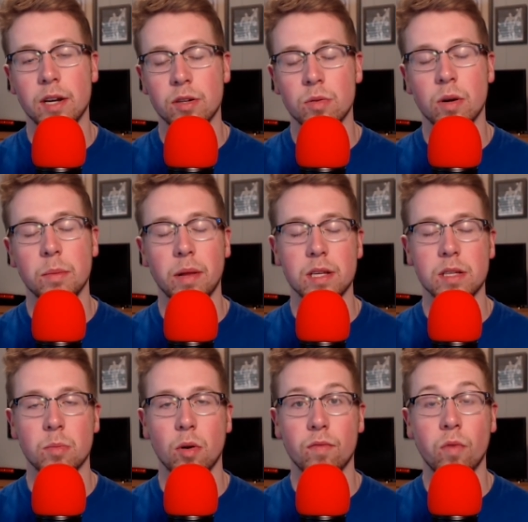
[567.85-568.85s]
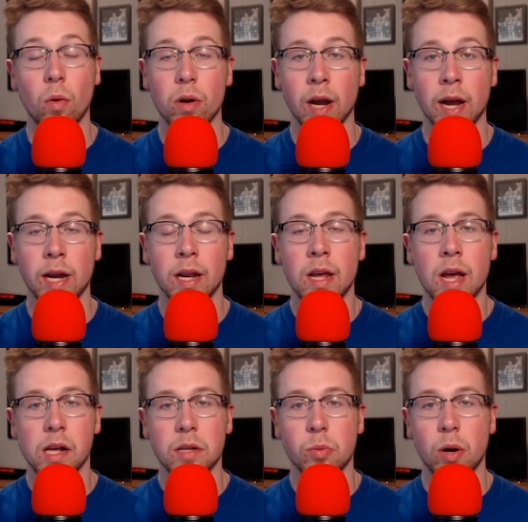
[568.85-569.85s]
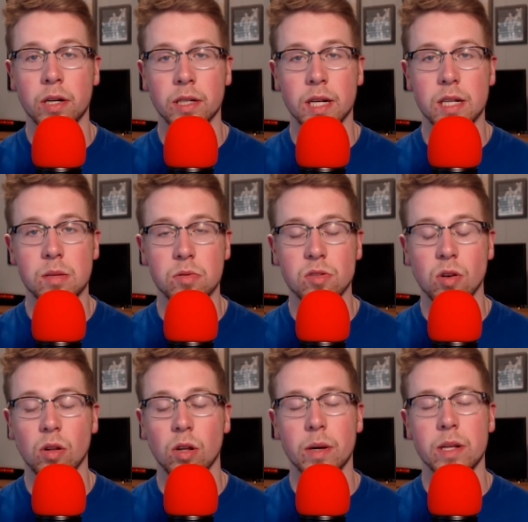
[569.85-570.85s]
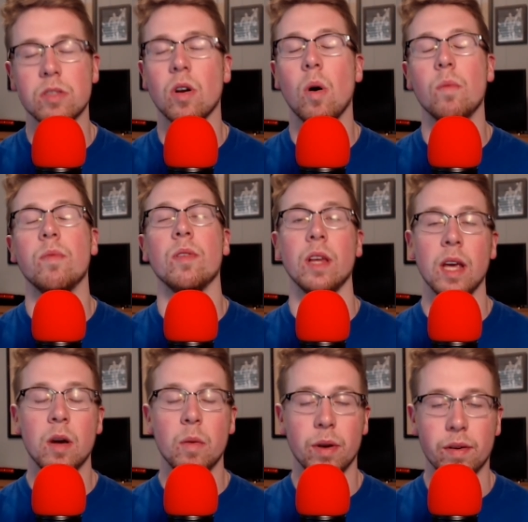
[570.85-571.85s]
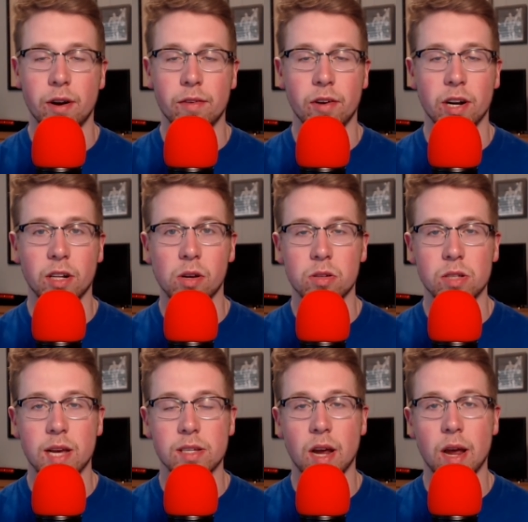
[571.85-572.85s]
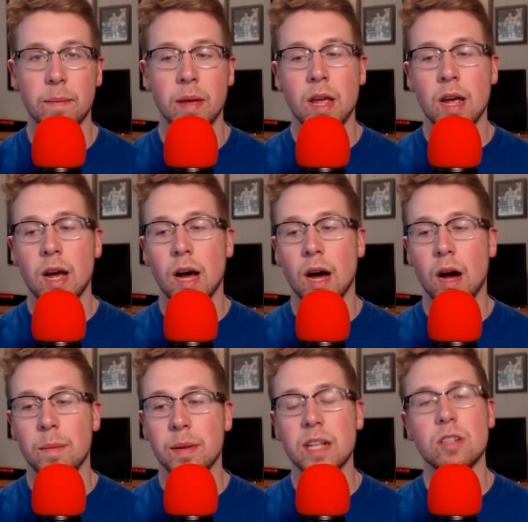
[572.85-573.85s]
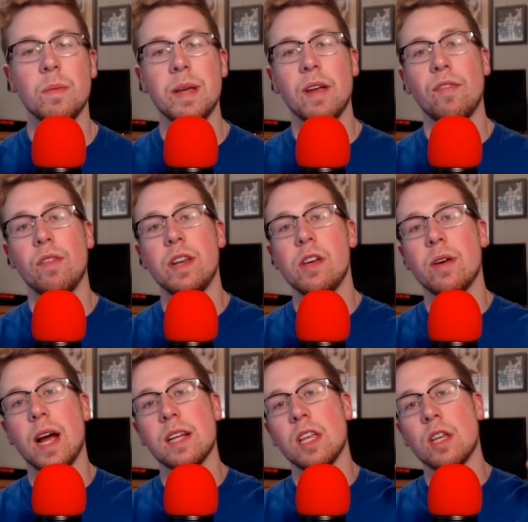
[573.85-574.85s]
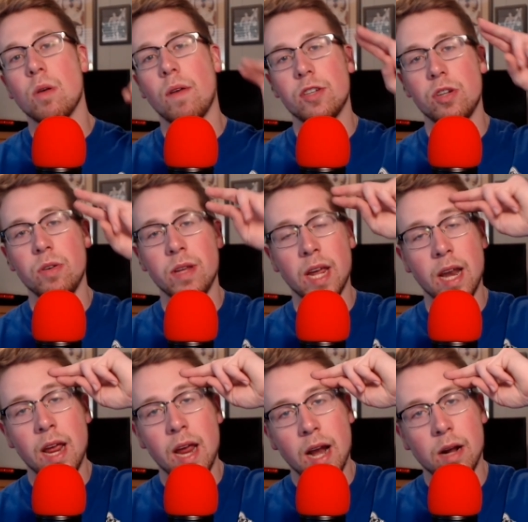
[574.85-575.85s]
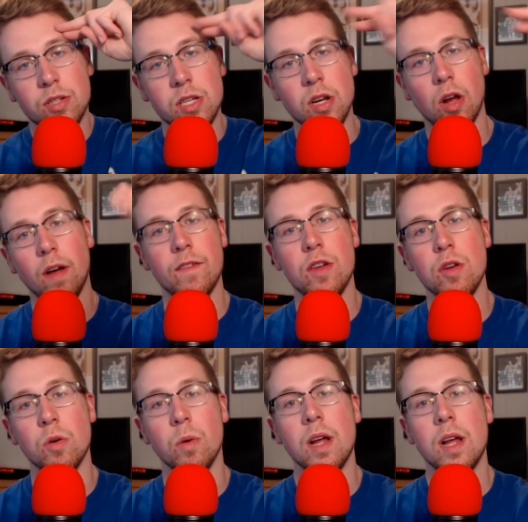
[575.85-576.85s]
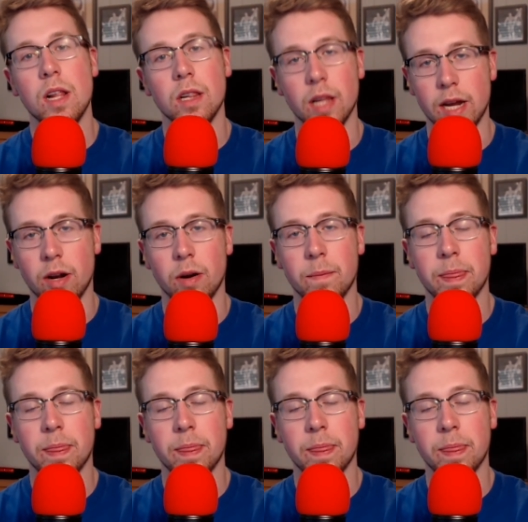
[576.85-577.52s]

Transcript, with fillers: I do want to play some more Fortnite as well and get some solo wins, hopefully. We were very, very close last time. Um, but that's going to be it for the video, guys. Thank you all for tuning in, and I'll see all of you later.